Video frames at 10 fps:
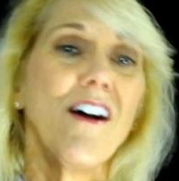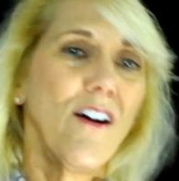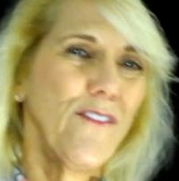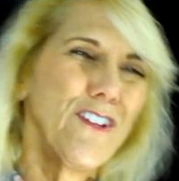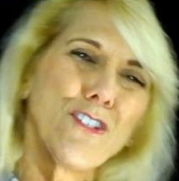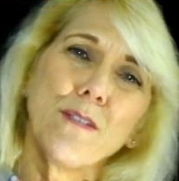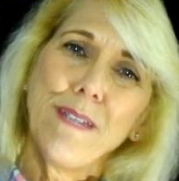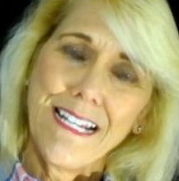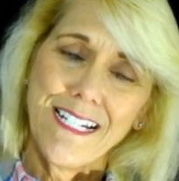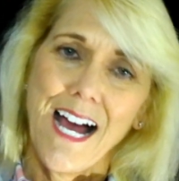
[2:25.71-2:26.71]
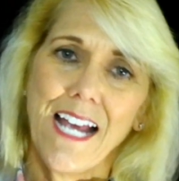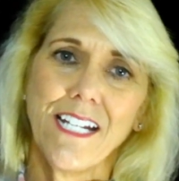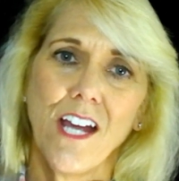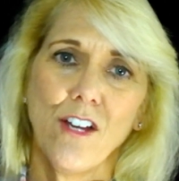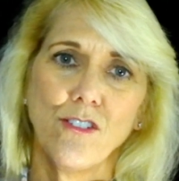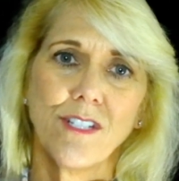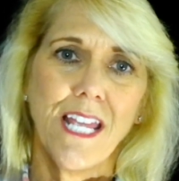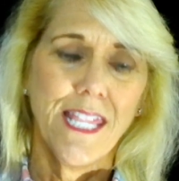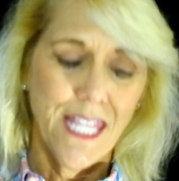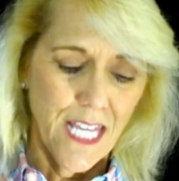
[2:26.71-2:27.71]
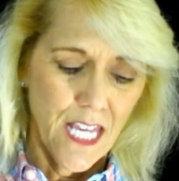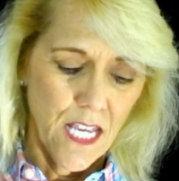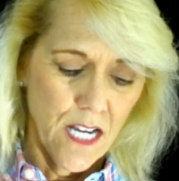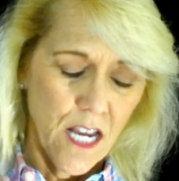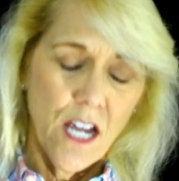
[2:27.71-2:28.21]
officially being diagnosed, and then